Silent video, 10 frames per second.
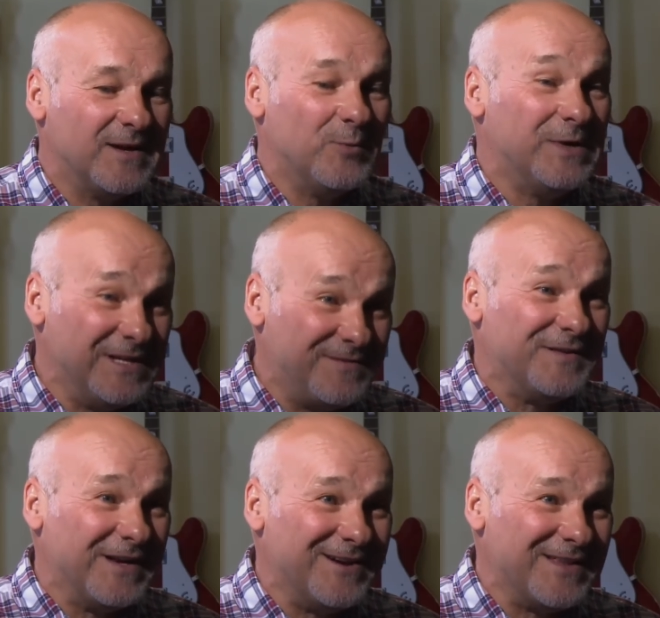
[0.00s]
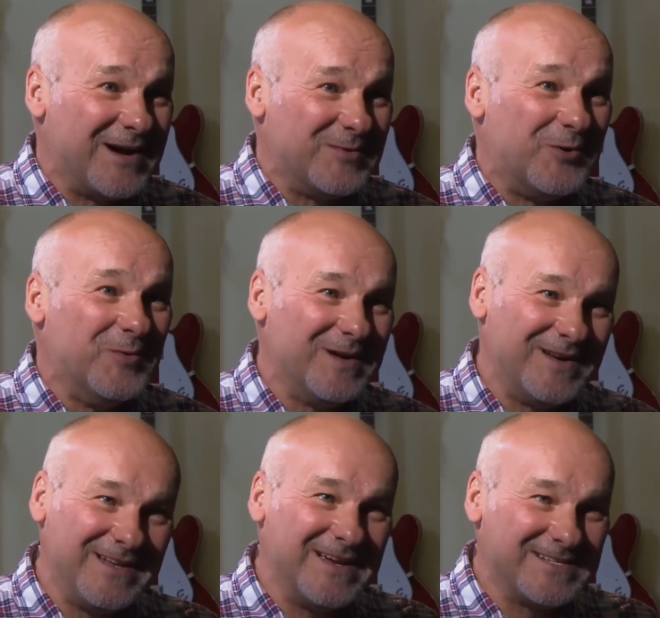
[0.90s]
we did fill out the Albert Hall, but
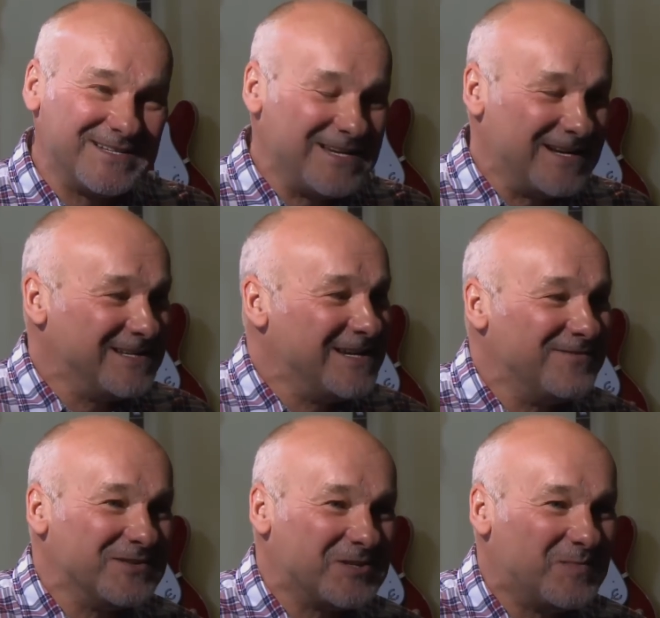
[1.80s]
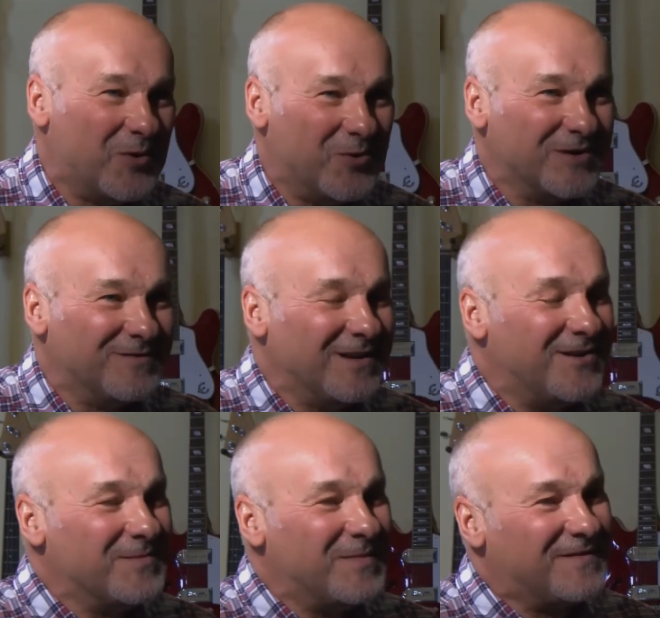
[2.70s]
I, as I said, I did have the support of a
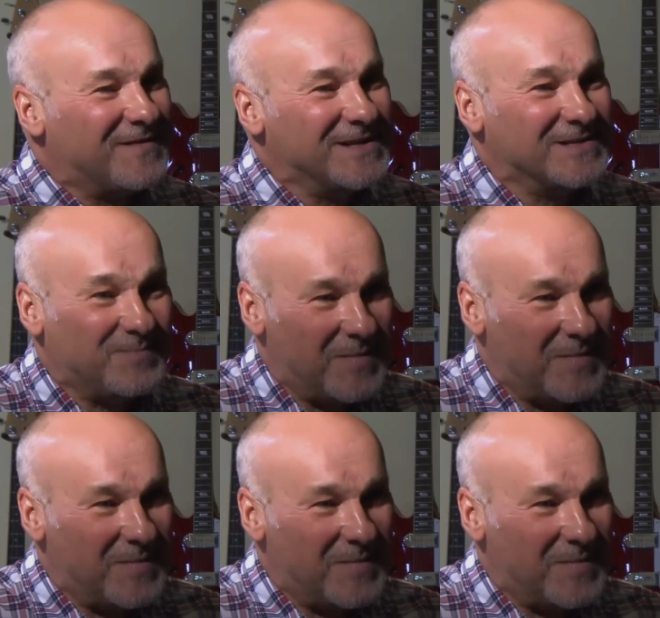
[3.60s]
lot of my friends.